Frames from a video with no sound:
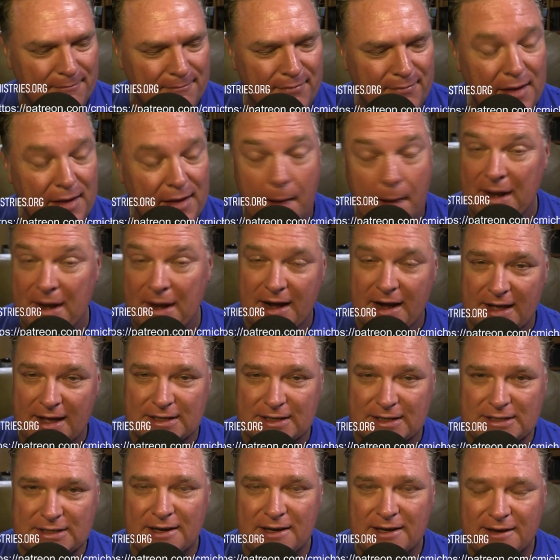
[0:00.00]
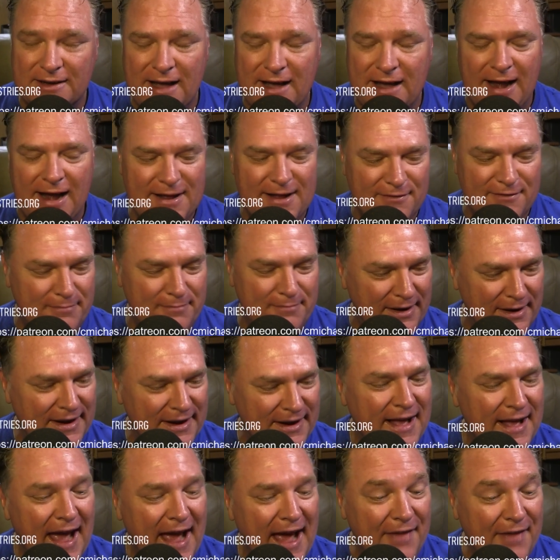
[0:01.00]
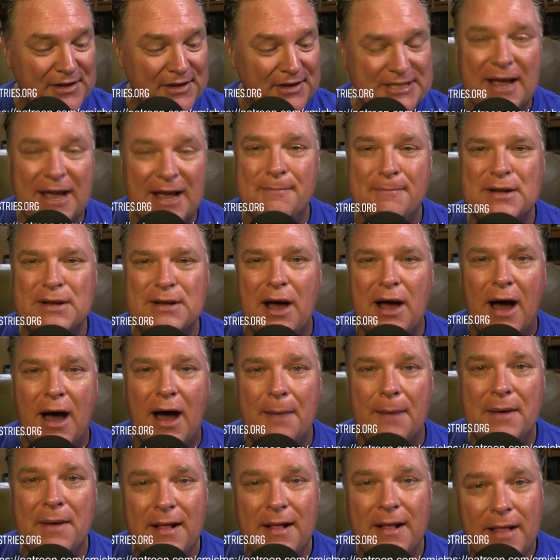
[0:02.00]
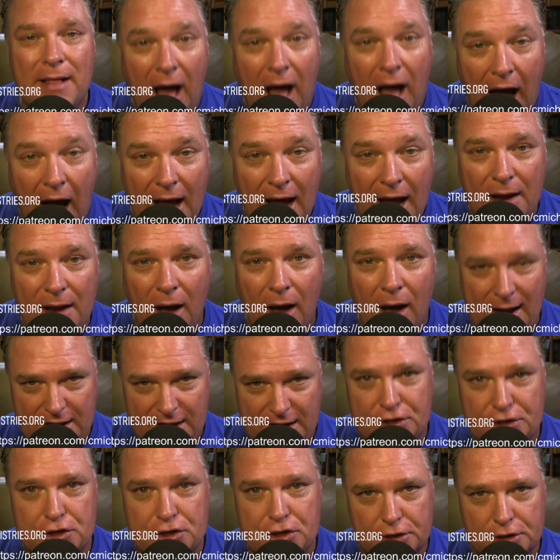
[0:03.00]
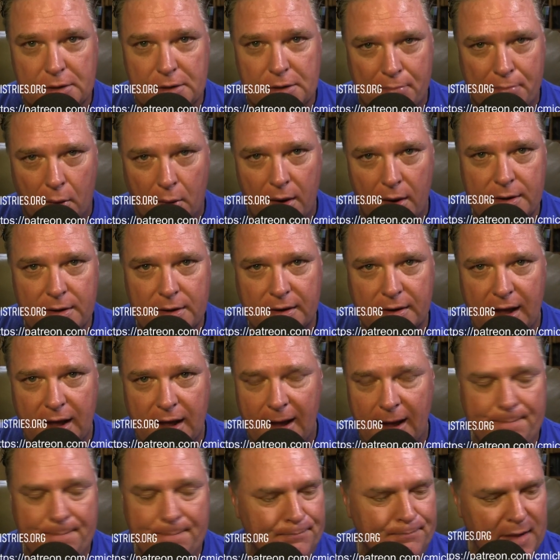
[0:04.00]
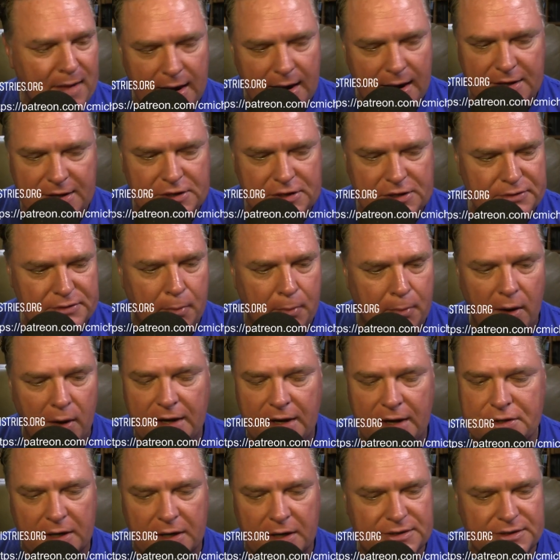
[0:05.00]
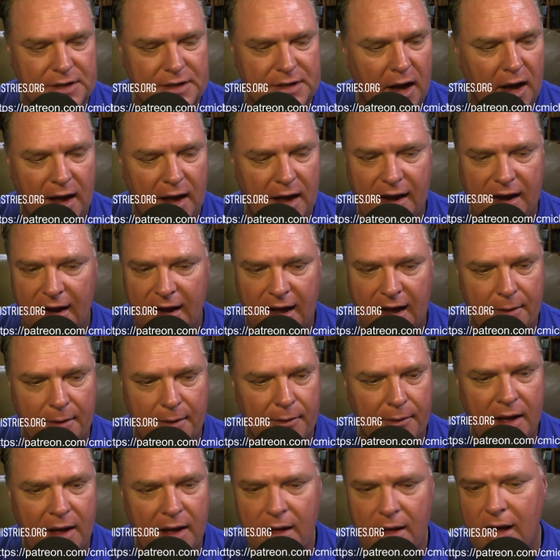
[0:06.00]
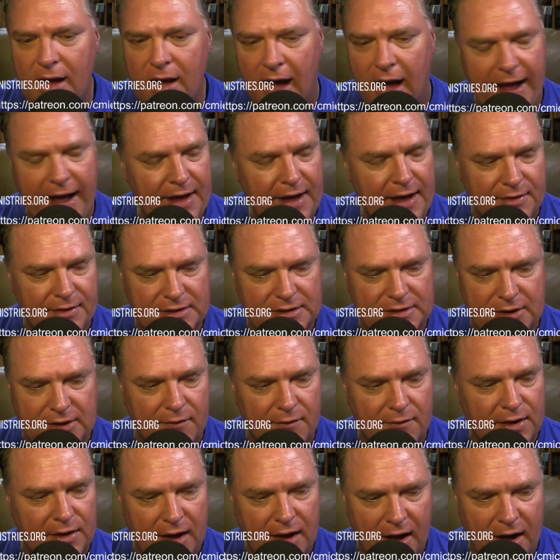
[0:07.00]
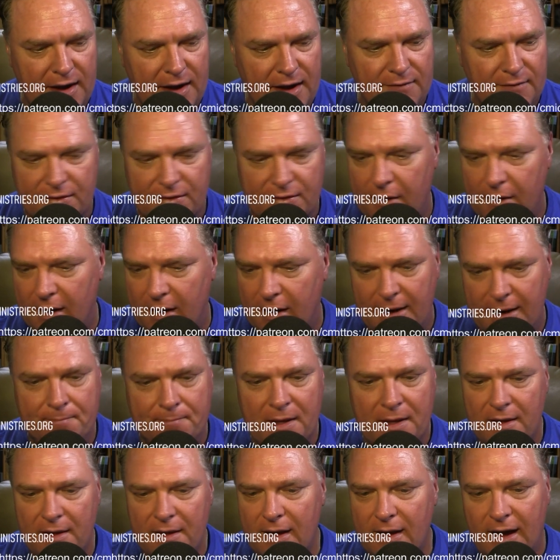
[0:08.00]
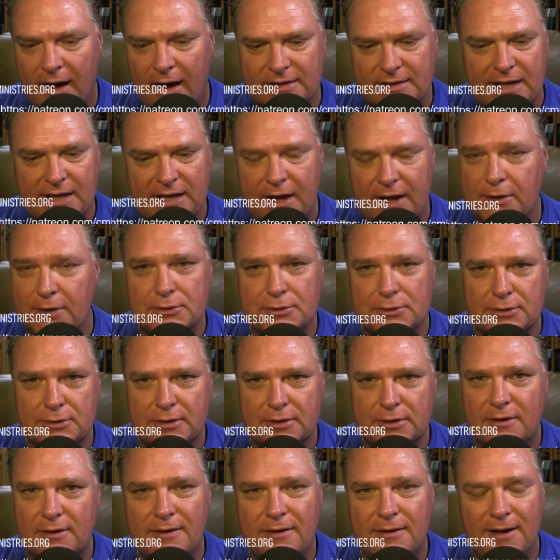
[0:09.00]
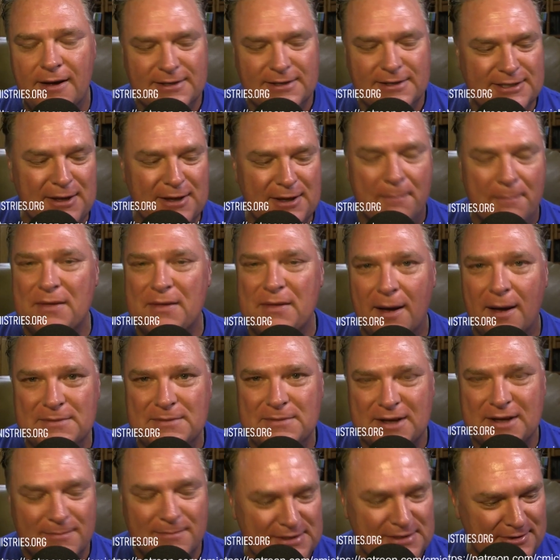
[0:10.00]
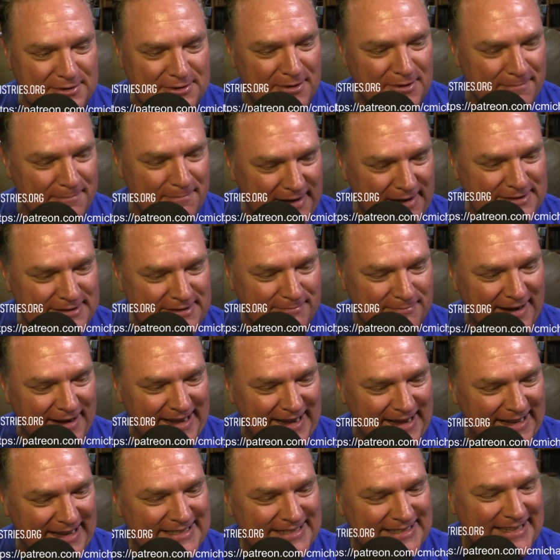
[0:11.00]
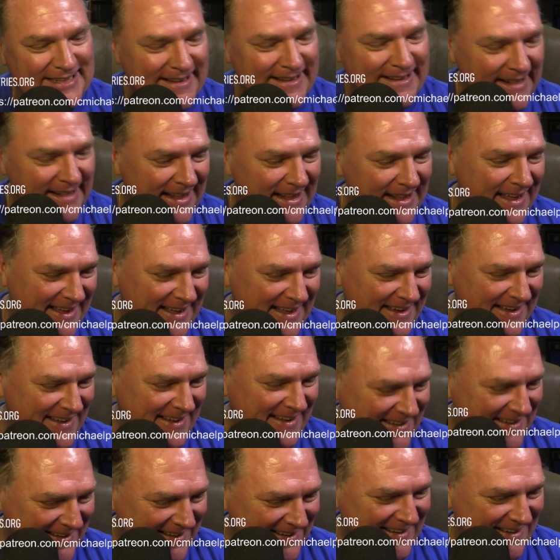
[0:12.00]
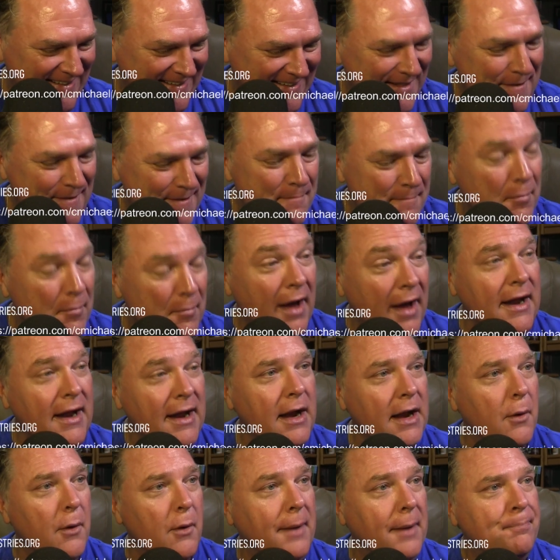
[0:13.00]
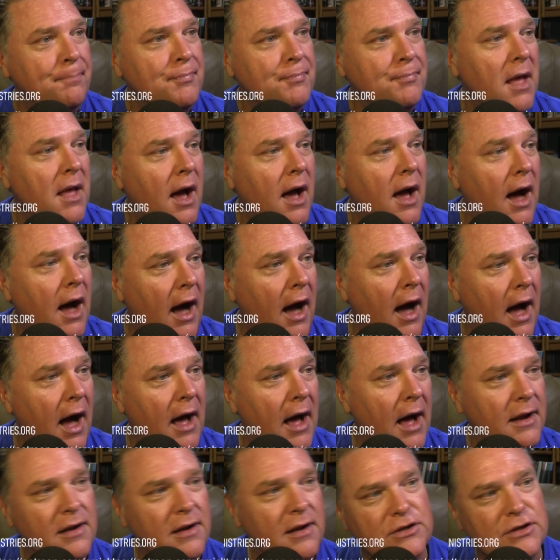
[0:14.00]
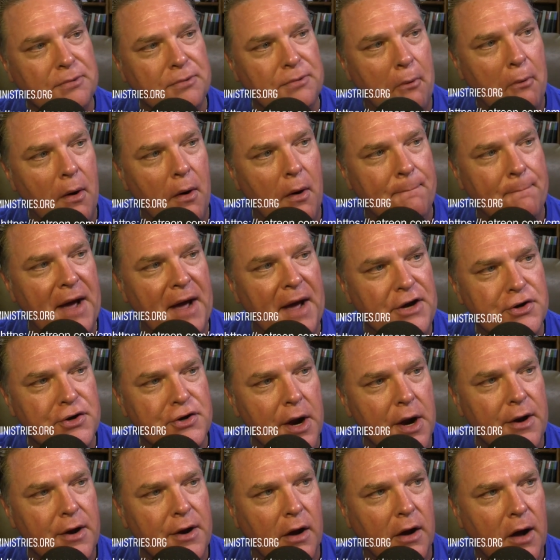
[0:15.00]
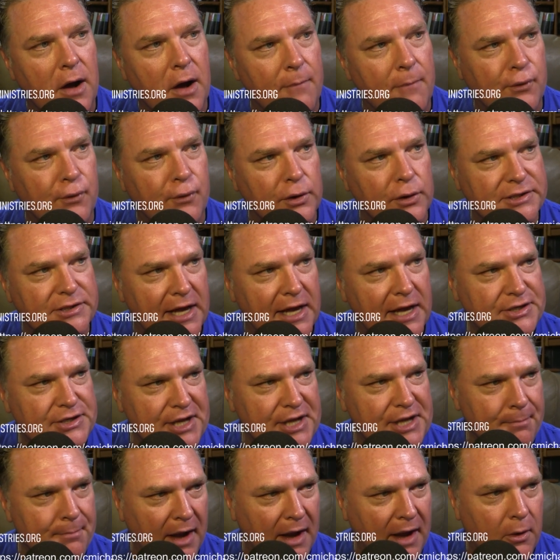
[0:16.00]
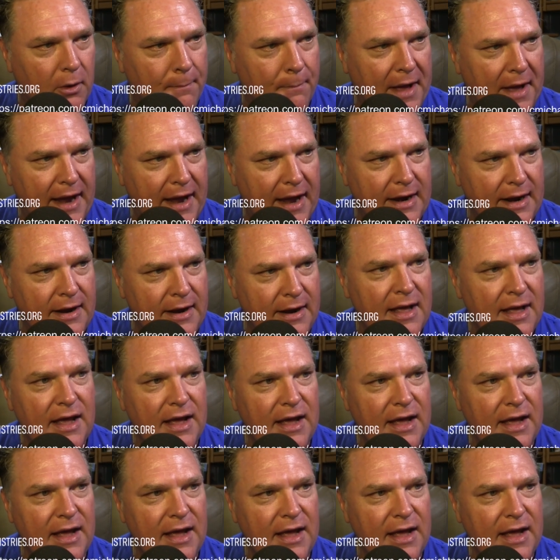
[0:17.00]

I mean, it is kind of, but at the same time, I need your support. Okay, I need your support. I trust God, and I hand this over to God, even though I say He's sometimes comes through and meets my needs. But anyway, support patreon.com/C Michael Patton.